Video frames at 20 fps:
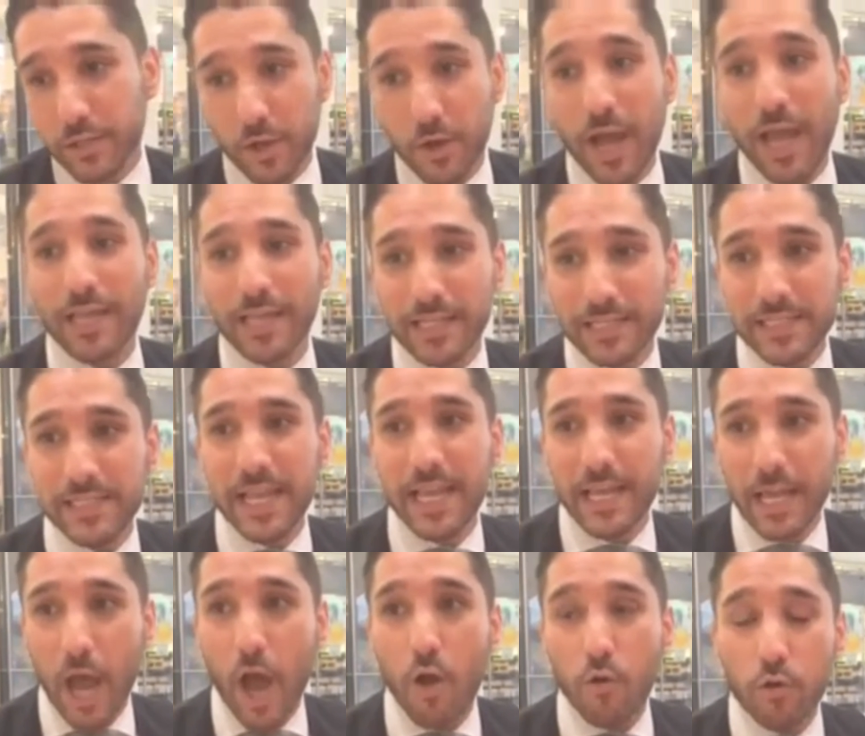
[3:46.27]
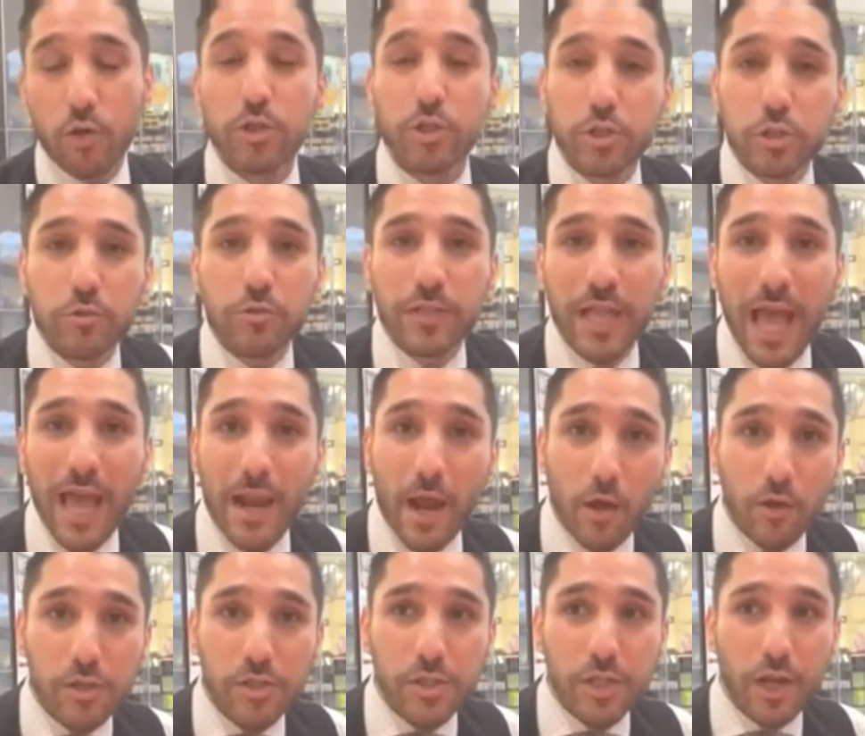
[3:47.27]
So I could say I will do that.
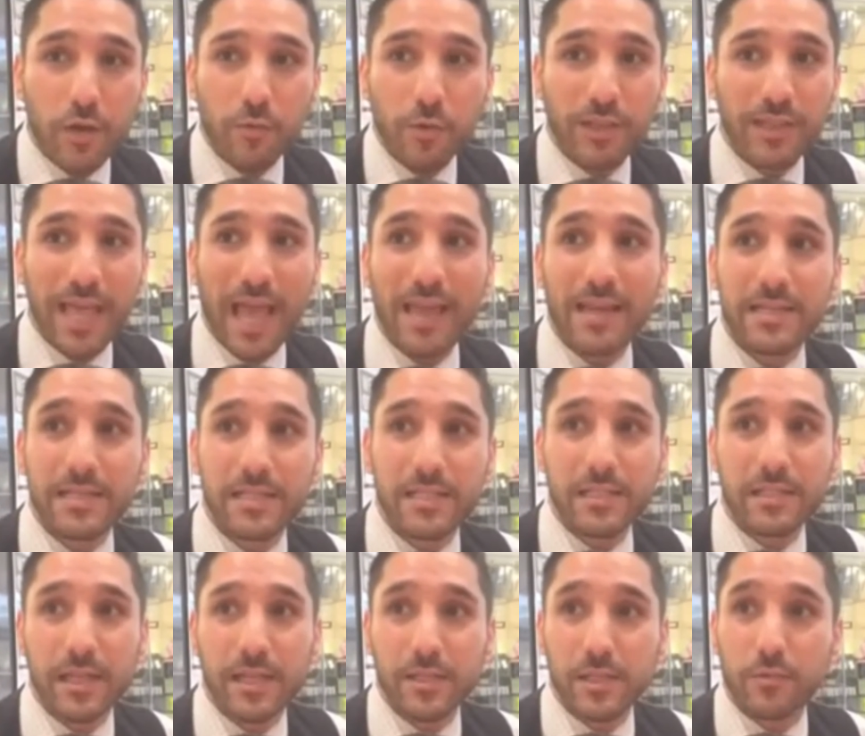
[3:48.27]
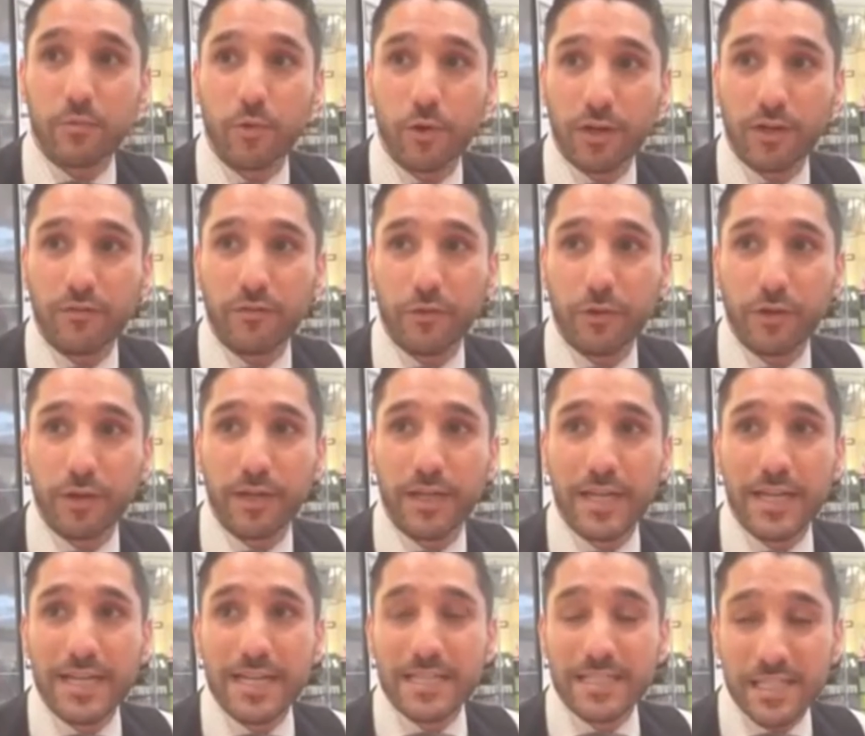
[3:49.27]
I will start with that. As a work for
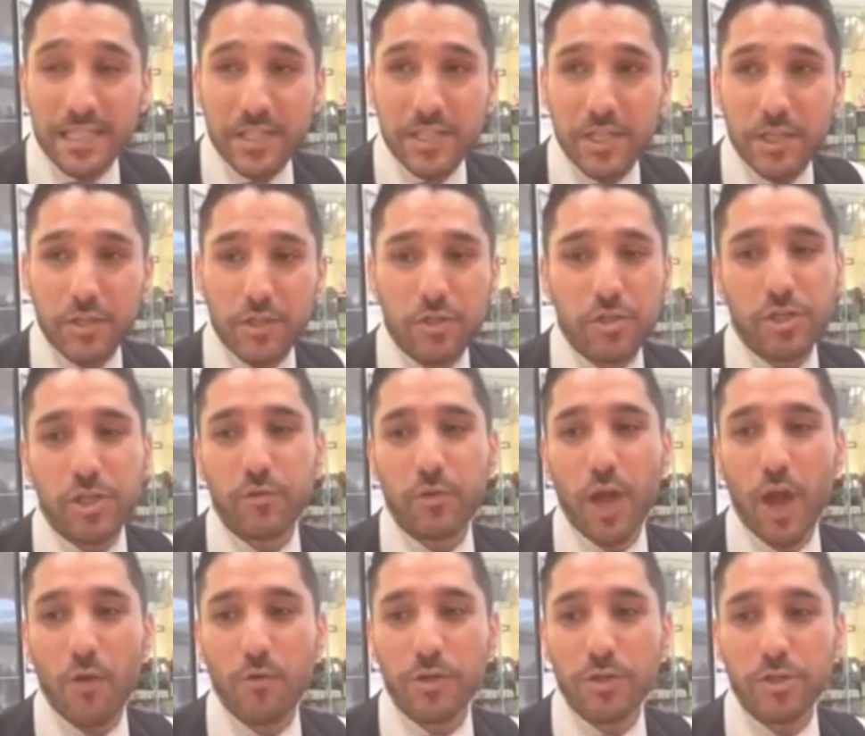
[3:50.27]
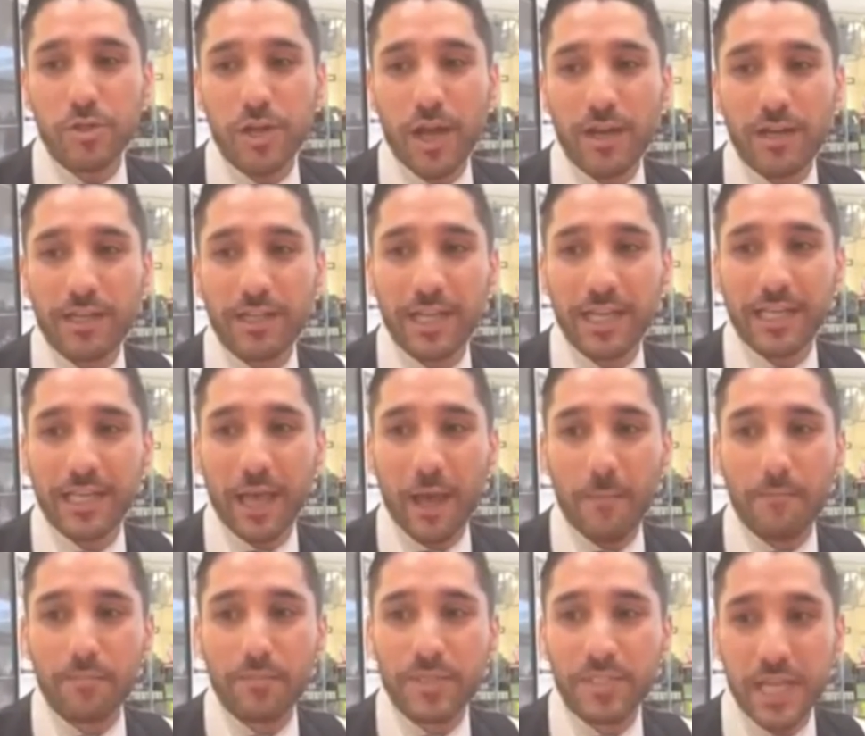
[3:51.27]
this industry, we always try to like
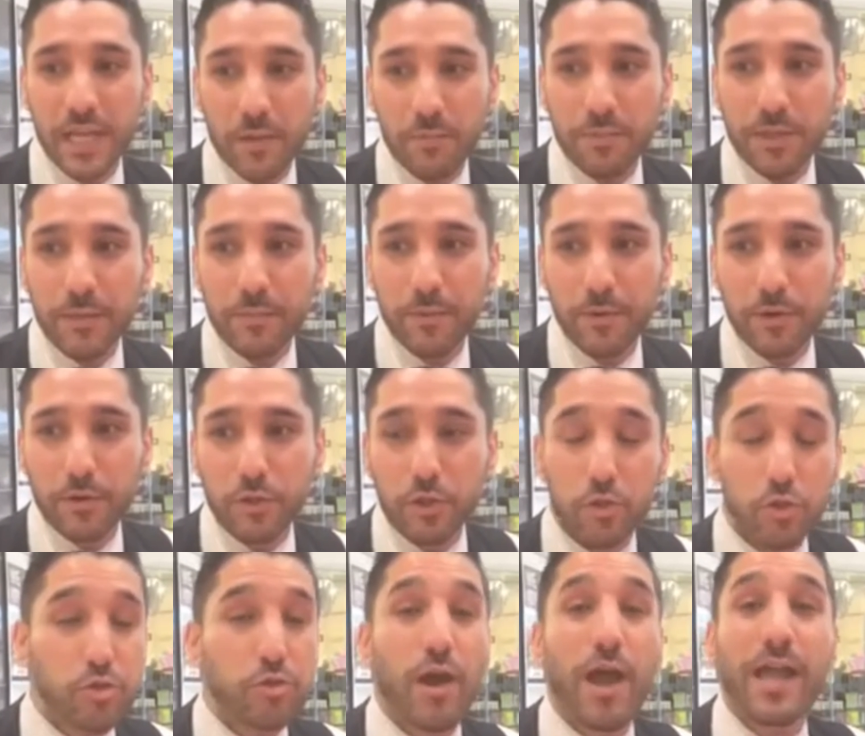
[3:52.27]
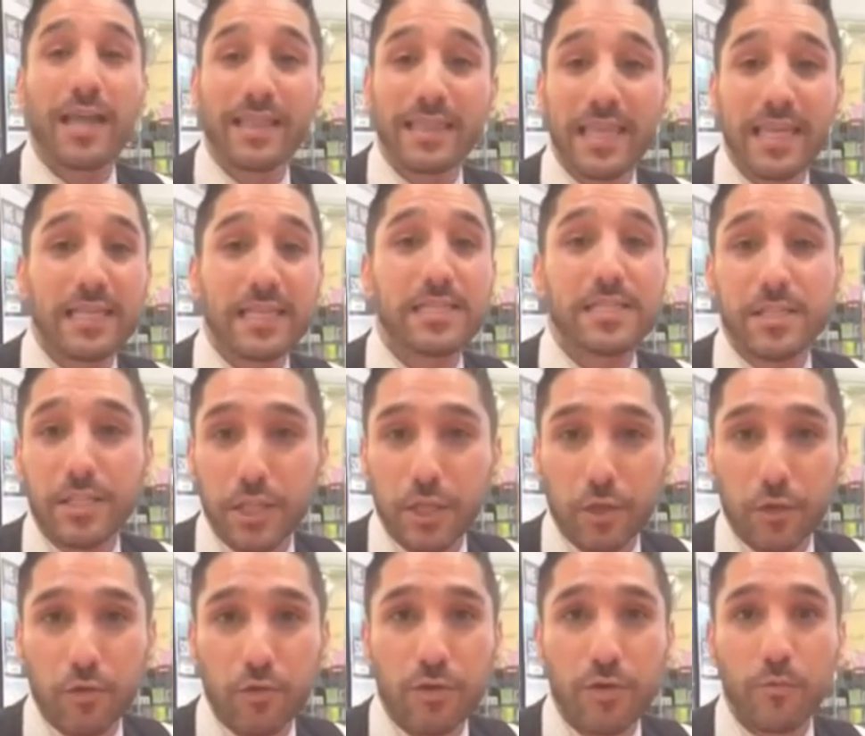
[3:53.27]
tell people to try things
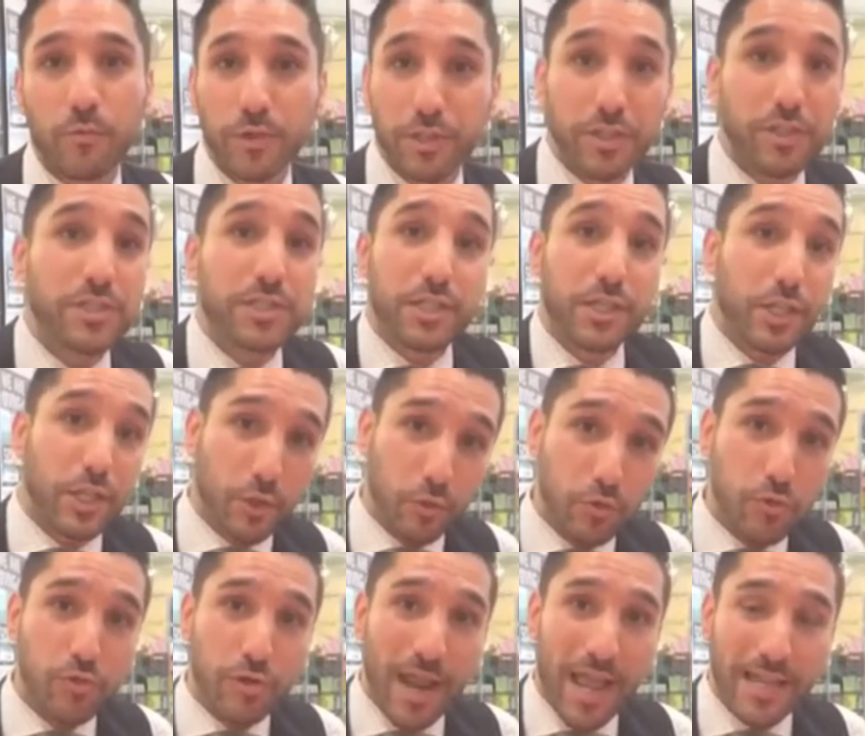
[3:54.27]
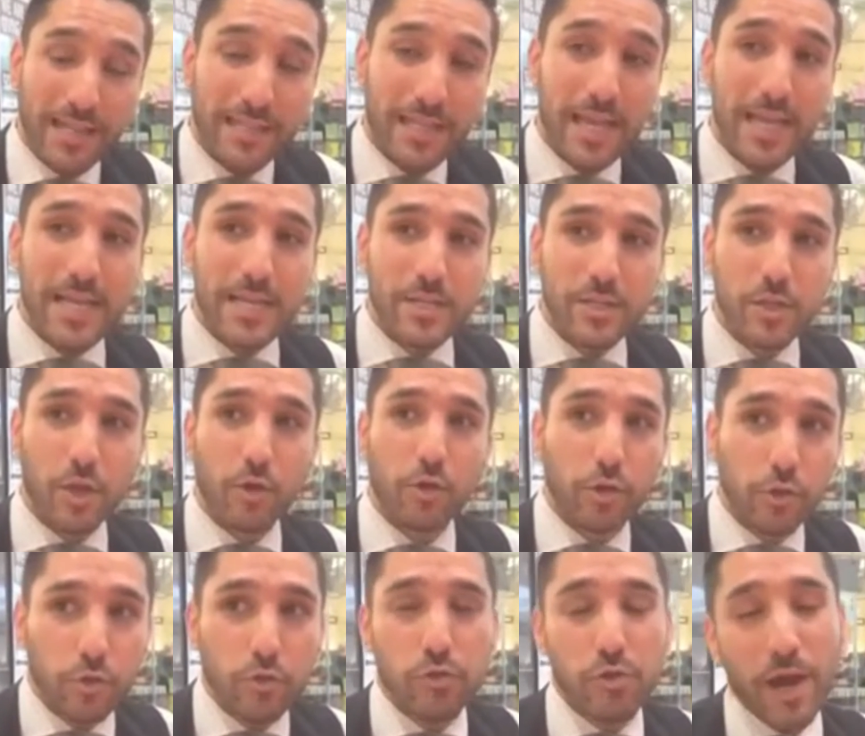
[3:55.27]
new, which is a new trend. So
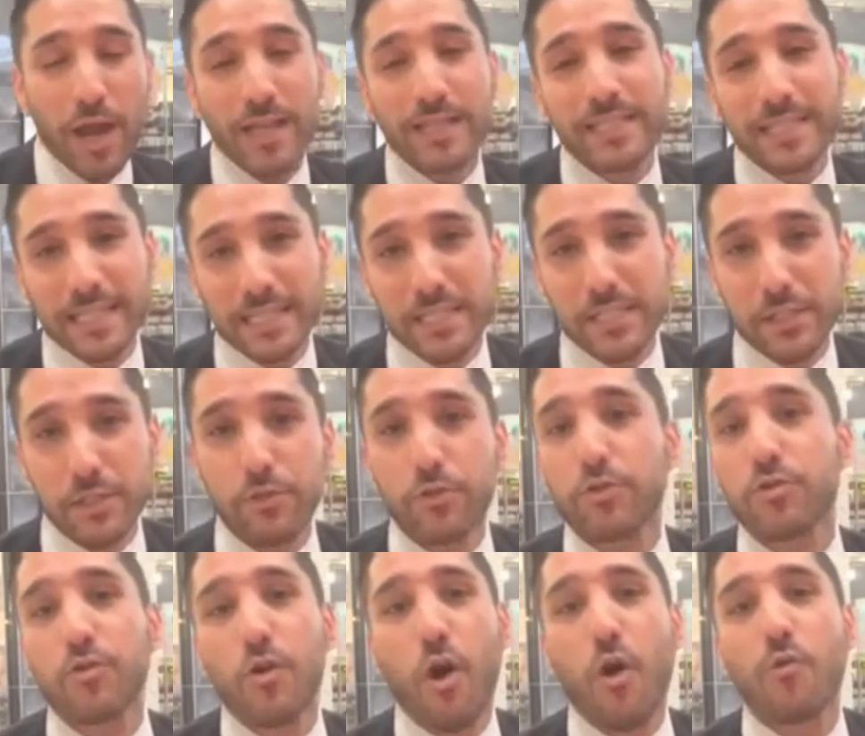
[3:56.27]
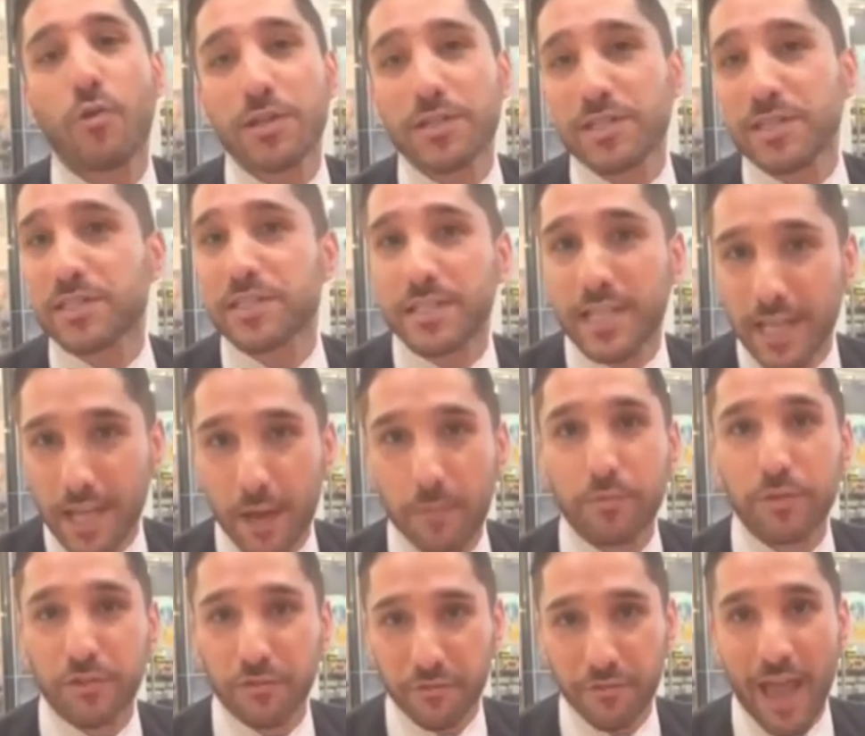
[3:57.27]
you try things new, you always stay
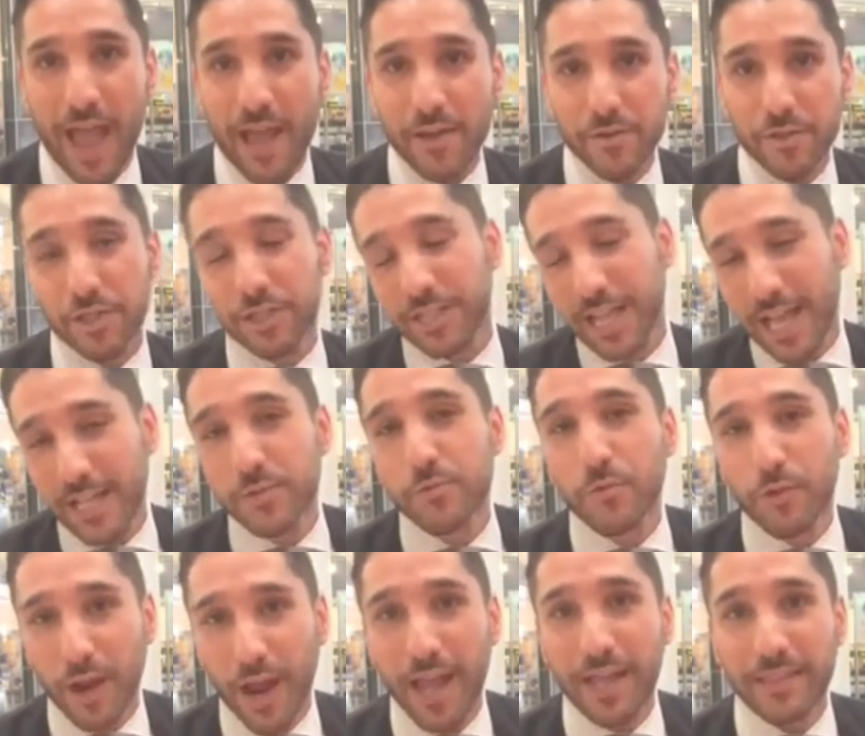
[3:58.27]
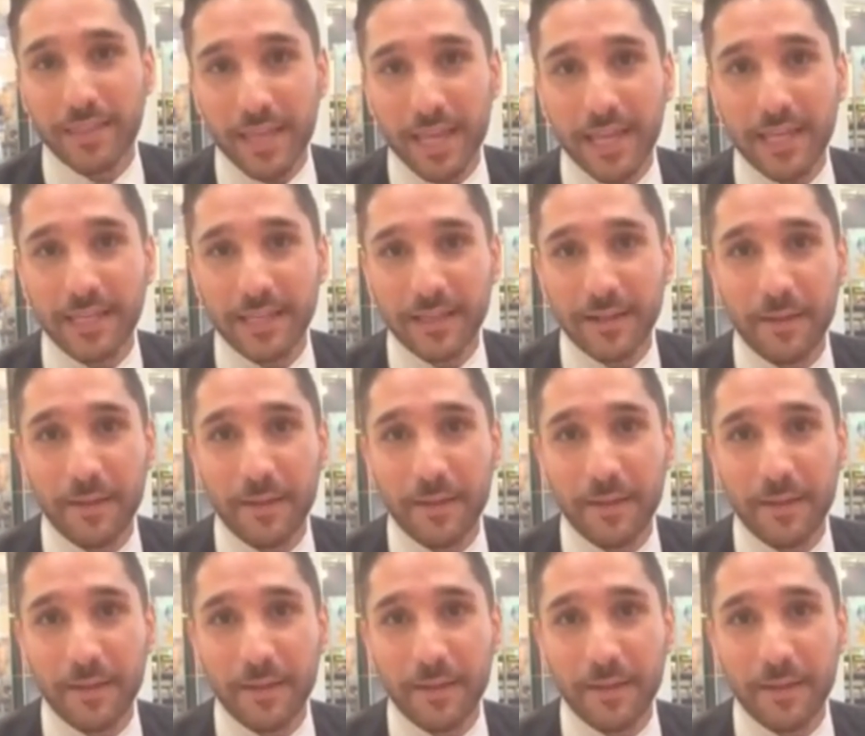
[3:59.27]
up to fashion. That's what I think.